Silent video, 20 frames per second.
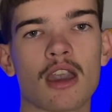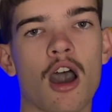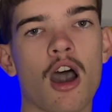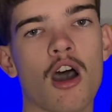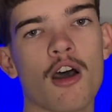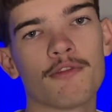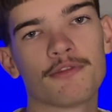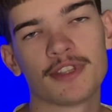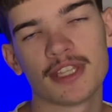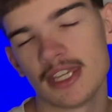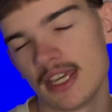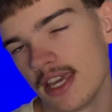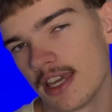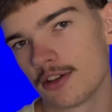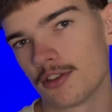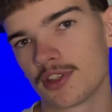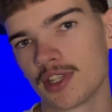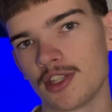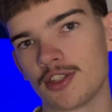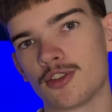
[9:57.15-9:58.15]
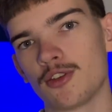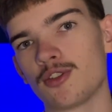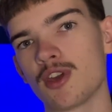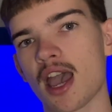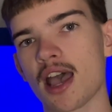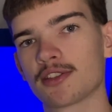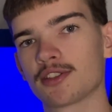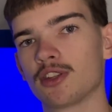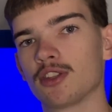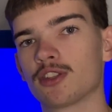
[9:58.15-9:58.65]
of the Eagles in
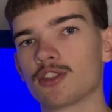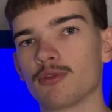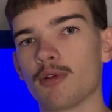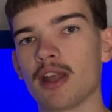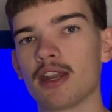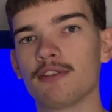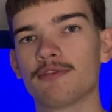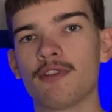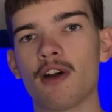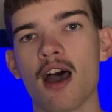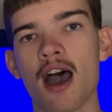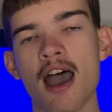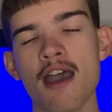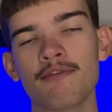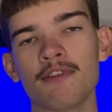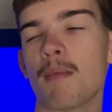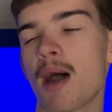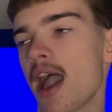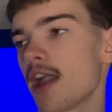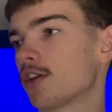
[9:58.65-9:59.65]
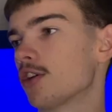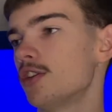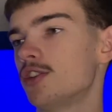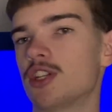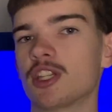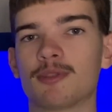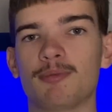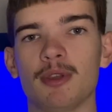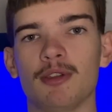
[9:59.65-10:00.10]
2025. I could just be